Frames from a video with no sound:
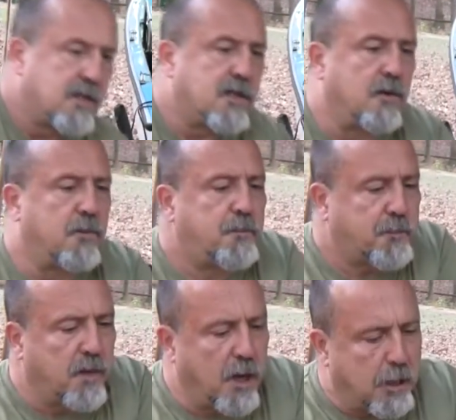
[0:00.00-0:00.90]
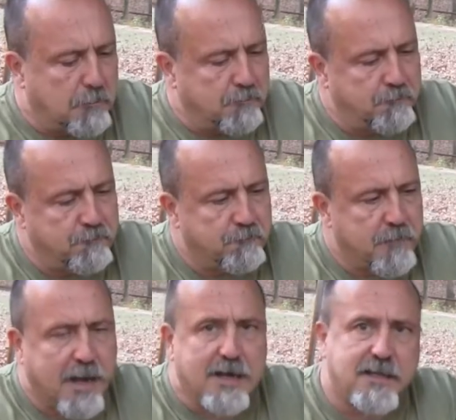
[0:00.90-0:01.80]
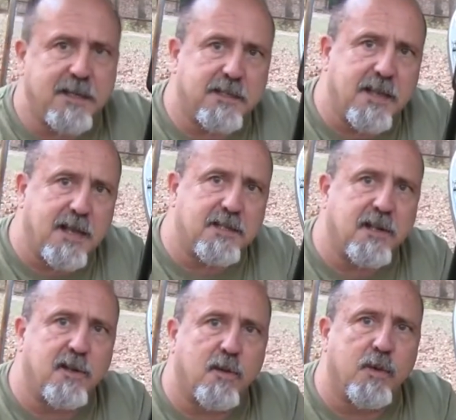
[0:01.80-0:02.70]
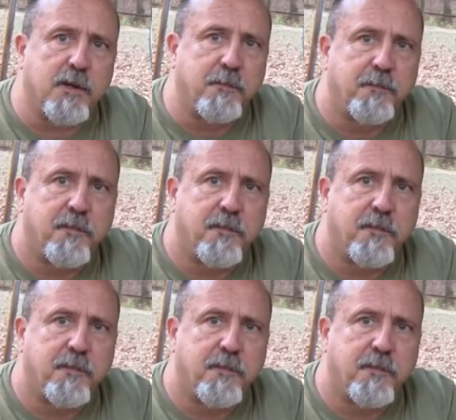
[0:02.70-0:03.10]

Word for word: So um, I gotta say this guy's the clear winner.